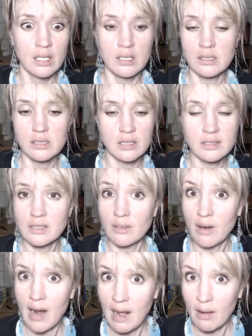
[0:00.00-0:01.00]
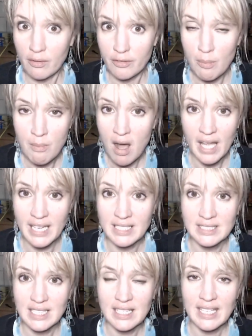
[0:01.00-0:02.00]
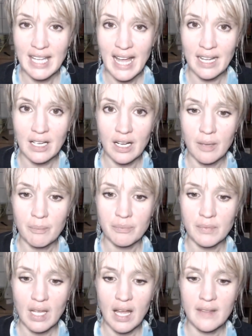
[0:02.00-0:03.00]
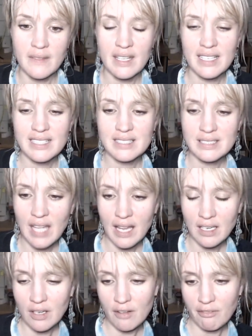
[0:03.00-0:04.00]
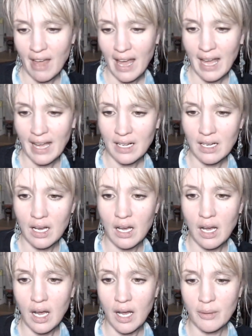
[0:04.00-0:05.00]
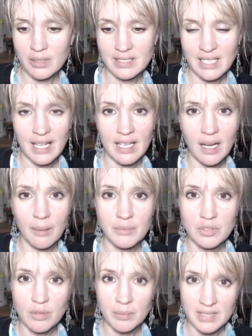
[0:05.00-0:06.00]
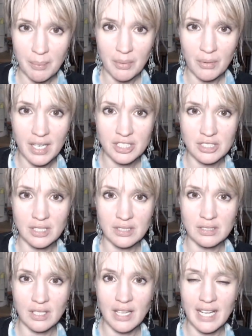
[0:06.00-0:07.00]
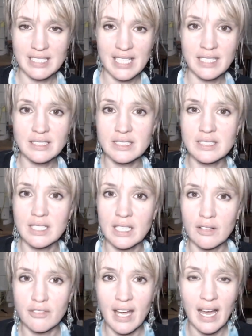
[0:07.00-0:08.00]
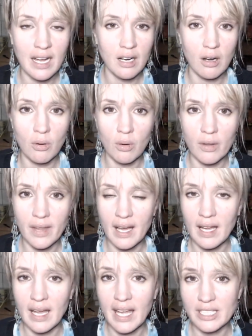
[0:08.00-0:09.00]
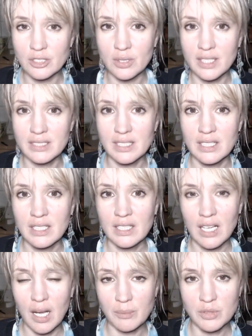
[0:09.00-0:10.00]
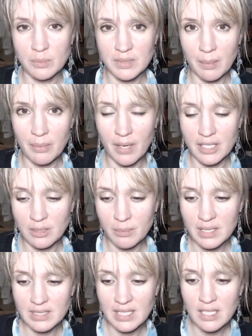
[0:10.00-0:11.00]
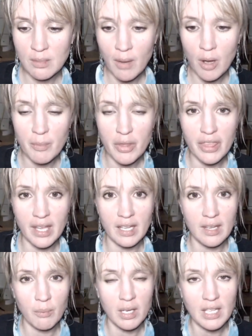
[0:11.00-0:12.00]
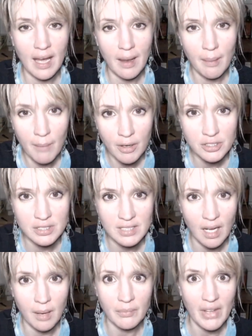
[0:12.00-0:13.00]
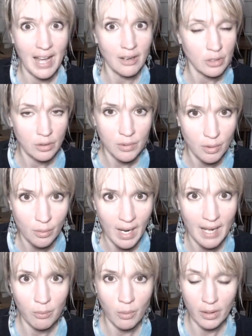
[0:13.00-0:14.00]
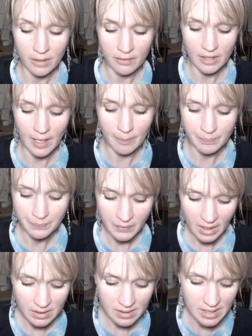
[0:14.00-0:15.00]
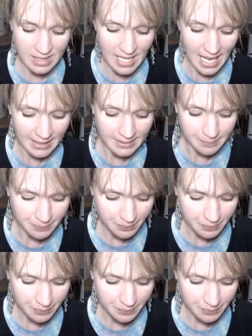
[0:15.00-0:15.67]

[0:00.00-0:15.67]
you just stir out of your mind in the anger. And the extent of that anger, I would say, comes from separation. So that intensity of that anger or that hatred comes from separation, but it's an in the moment thing. And then when that emotion's calmed down, you regret what you've done. So there's that.